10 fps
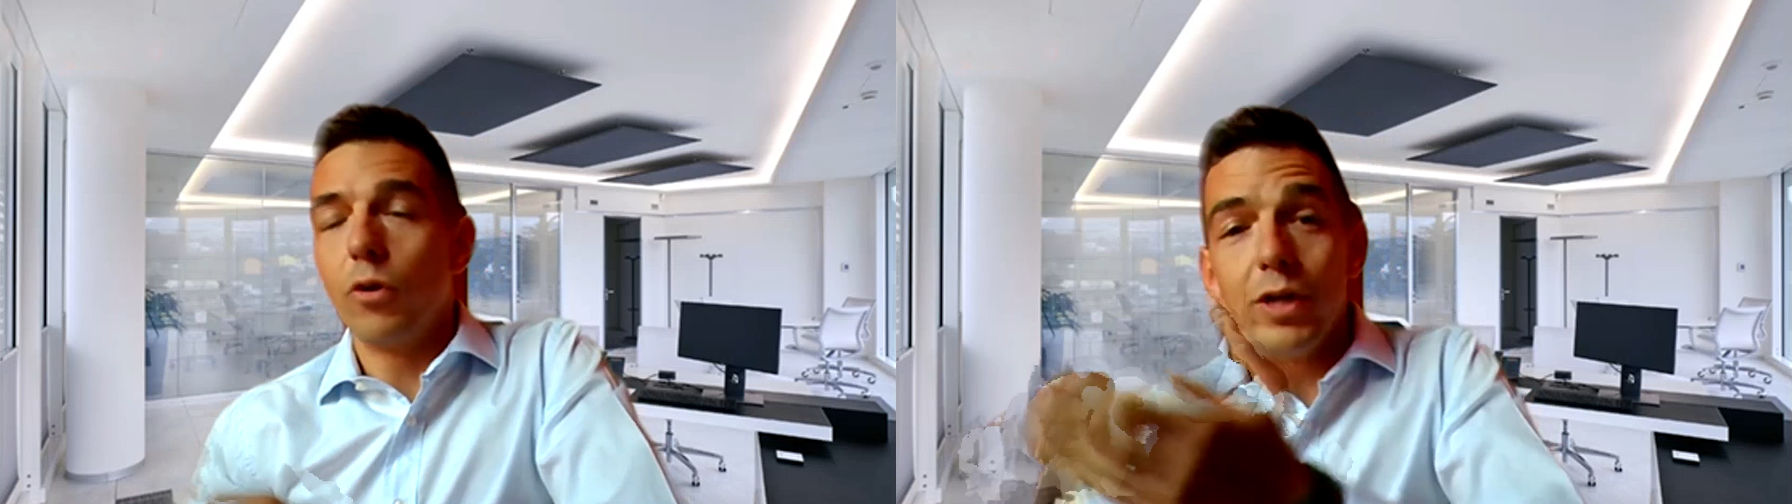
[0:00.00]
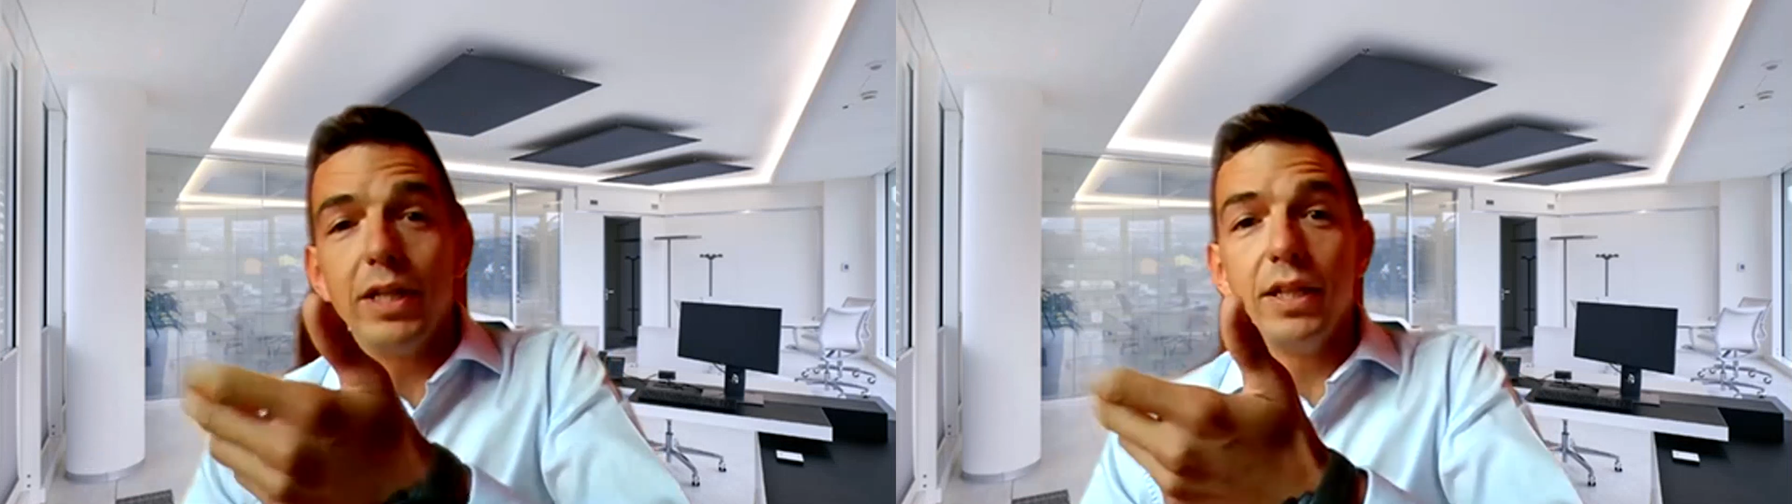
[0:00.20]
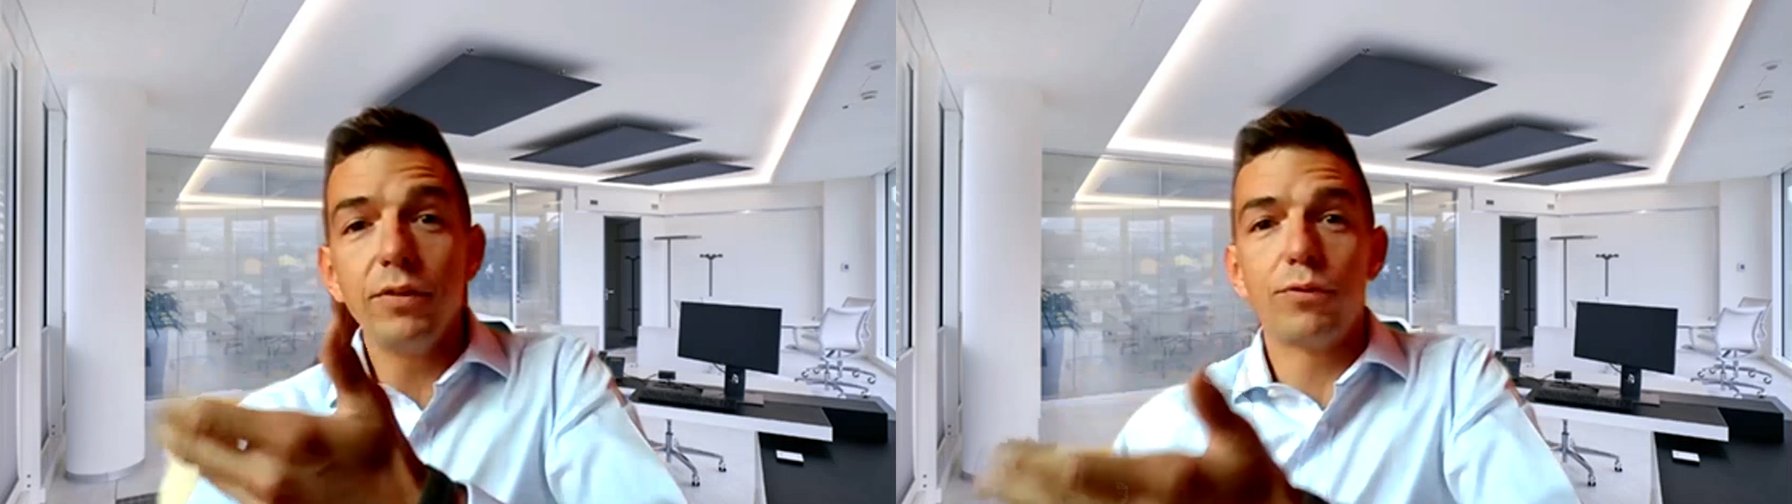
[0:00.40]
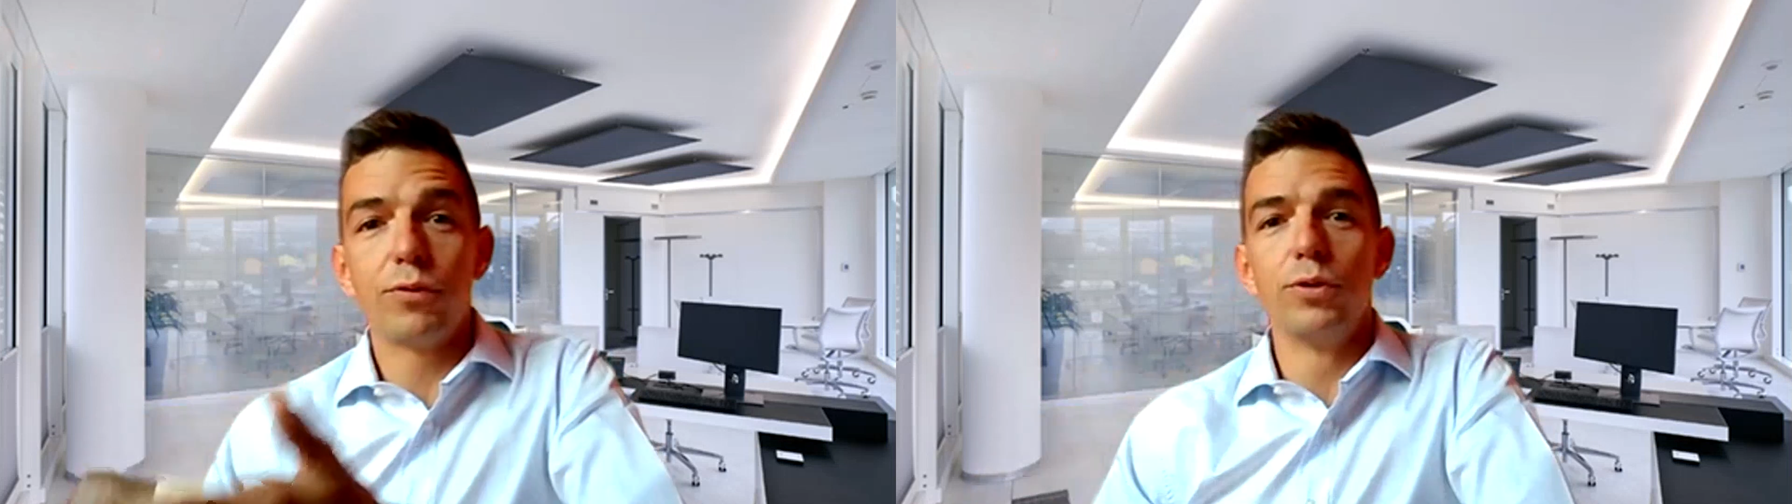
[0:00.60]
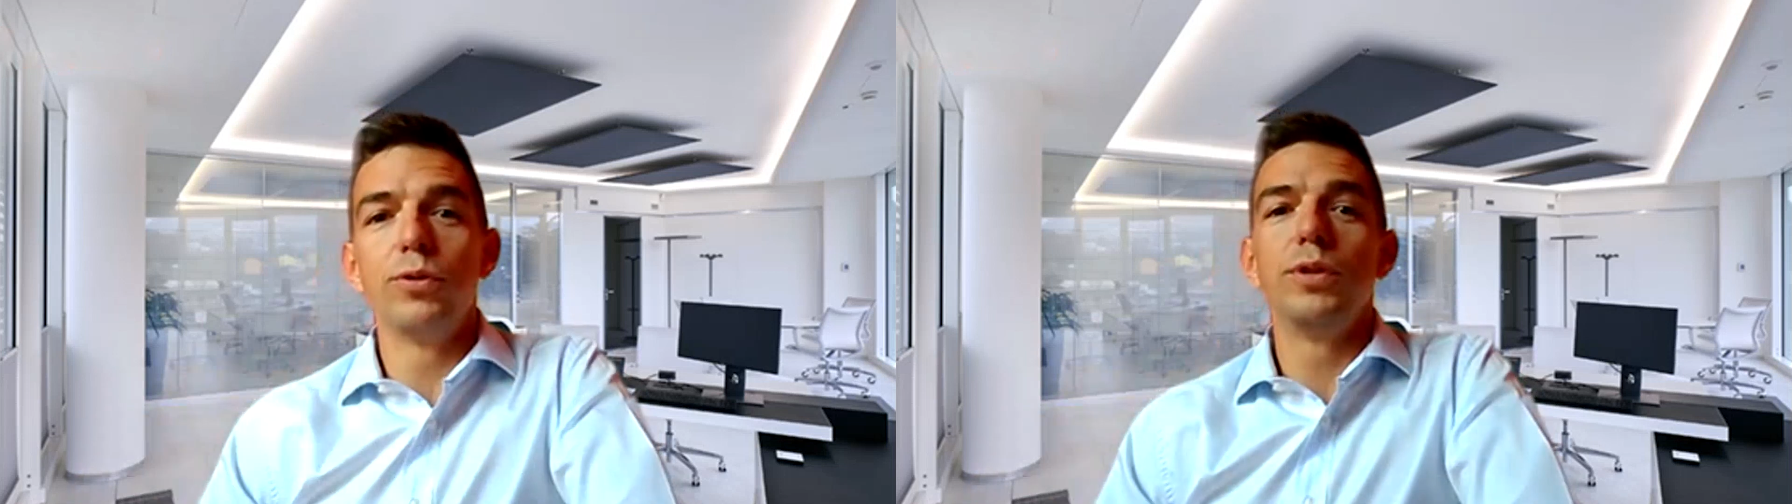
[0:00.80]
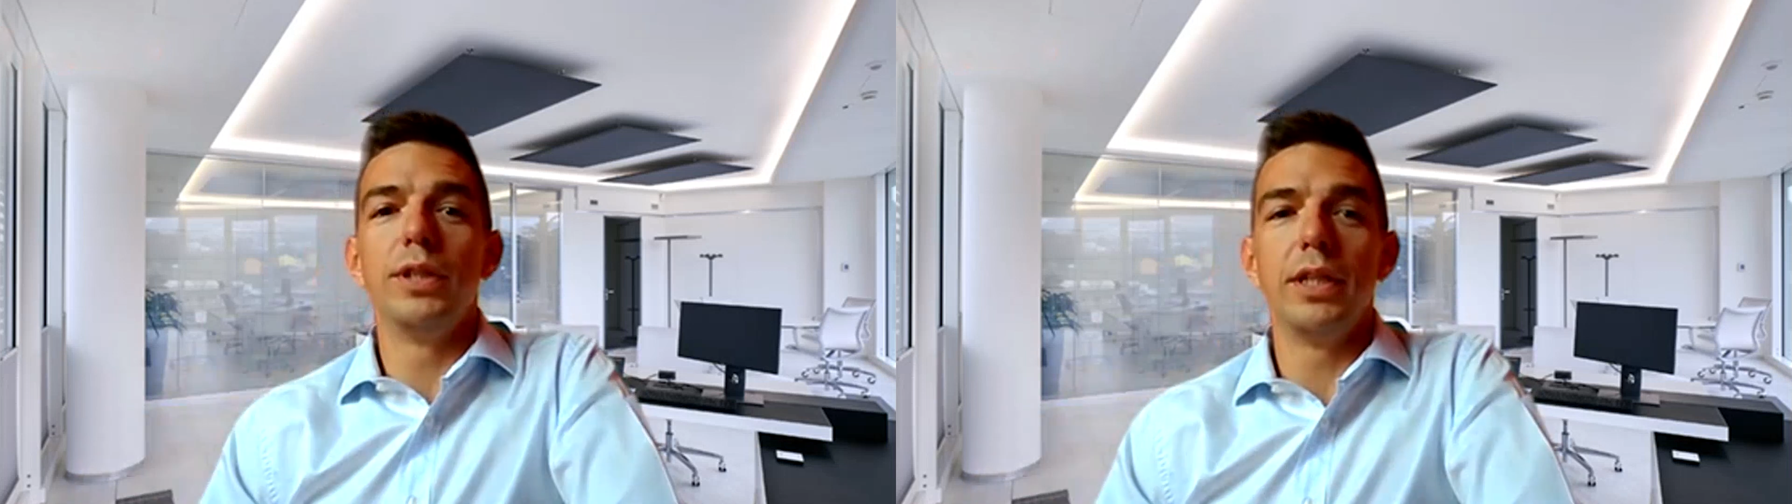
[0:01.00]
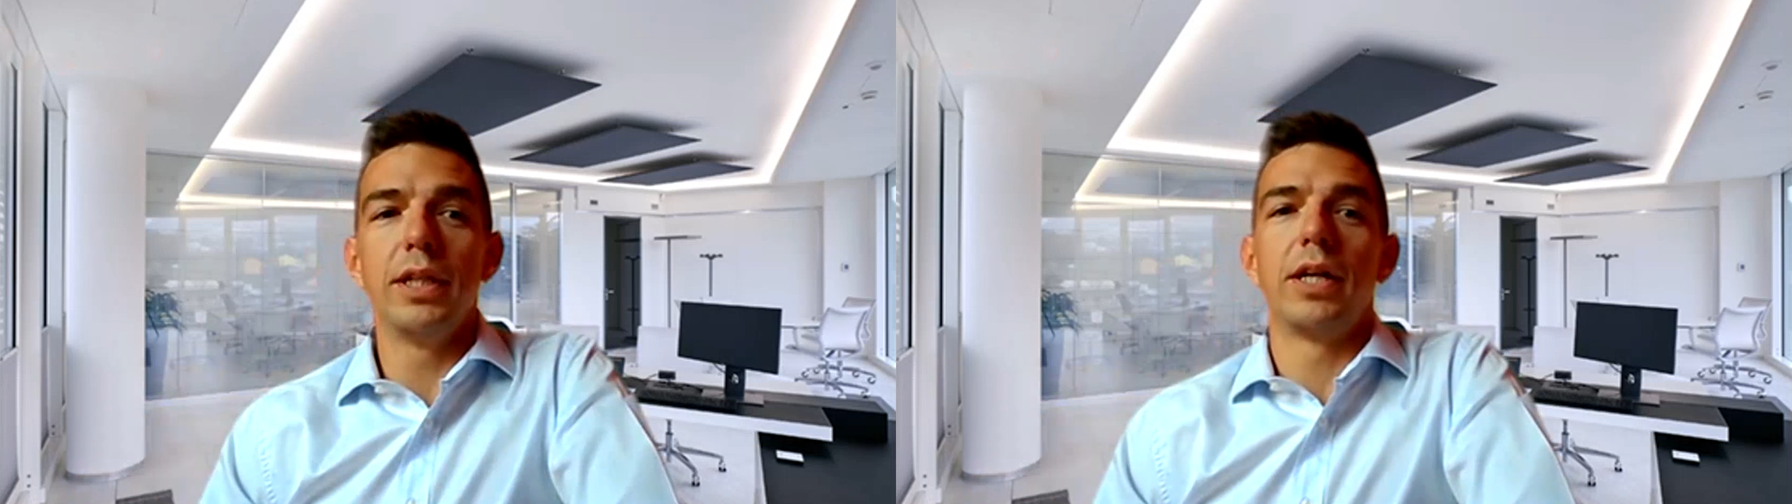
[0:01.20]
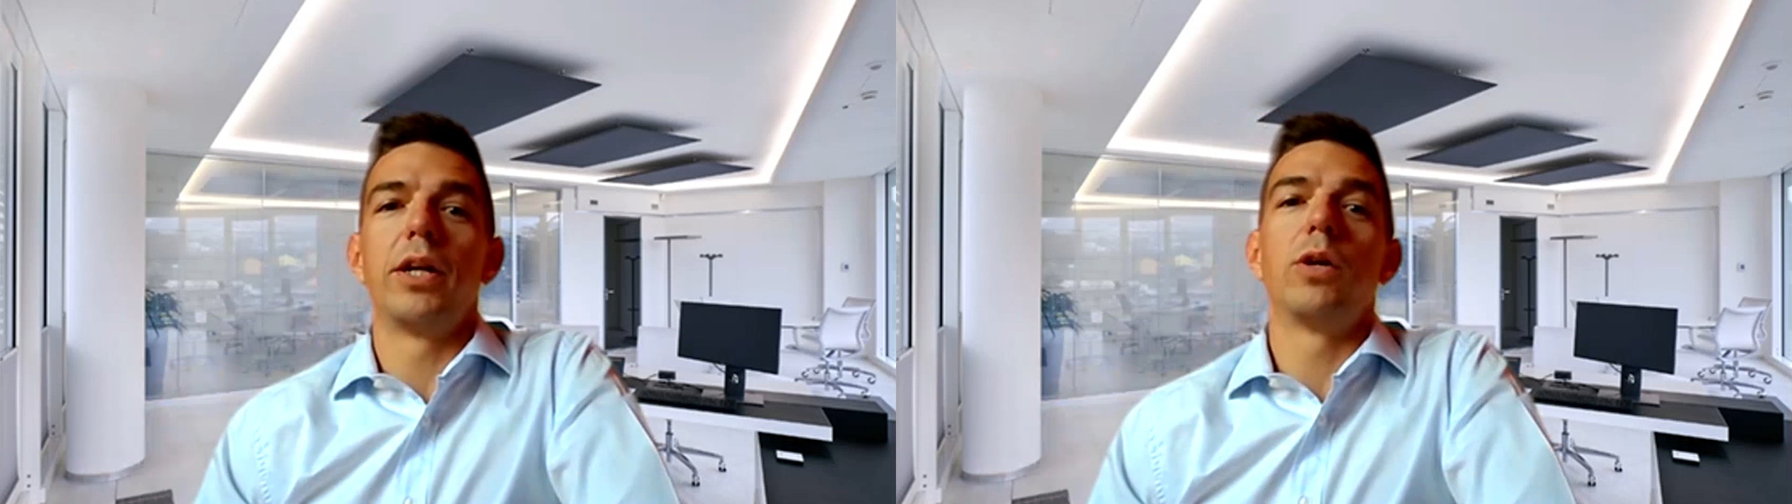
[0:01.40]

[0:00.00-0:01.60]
reading through the